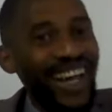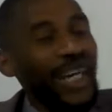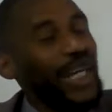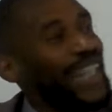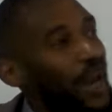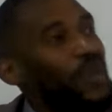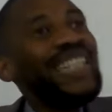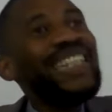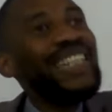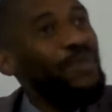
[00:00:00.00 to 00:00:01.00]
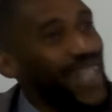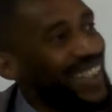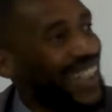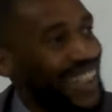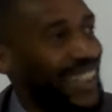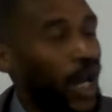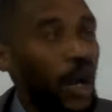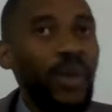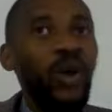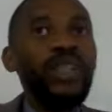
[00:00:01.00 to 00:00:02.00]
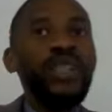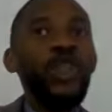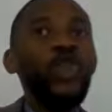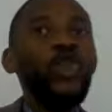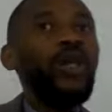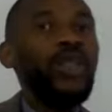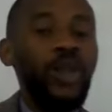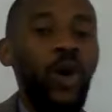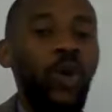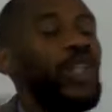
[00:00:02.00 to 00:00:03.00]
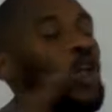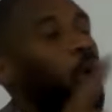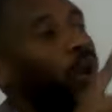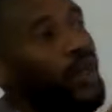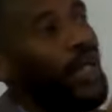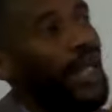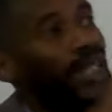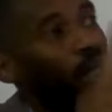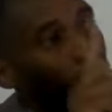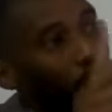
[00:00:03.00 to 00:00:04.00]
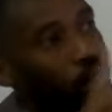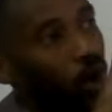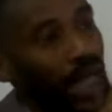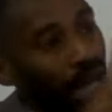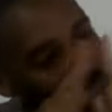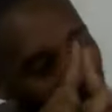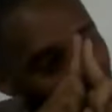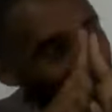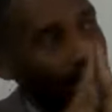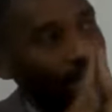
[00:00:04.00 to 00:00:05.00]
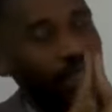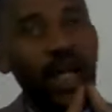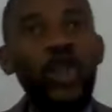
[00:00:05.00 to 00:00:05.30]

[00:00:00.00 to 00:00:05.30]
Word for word: It happens immediately because you don't, you know, when your will and the will of God are, in sync,